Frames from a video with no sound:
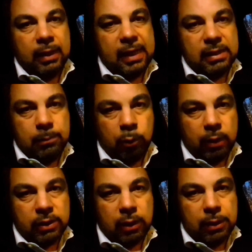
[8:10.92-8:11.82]
Is it more
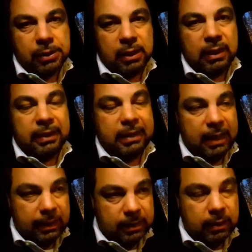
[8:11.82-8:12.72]
exhausting?
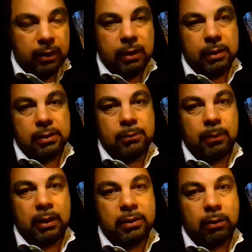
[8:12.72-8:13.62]
Yes, it is,
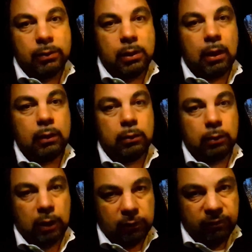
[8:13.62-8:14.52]
but it's also a
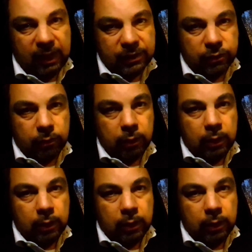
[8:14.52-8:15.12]
lot faster.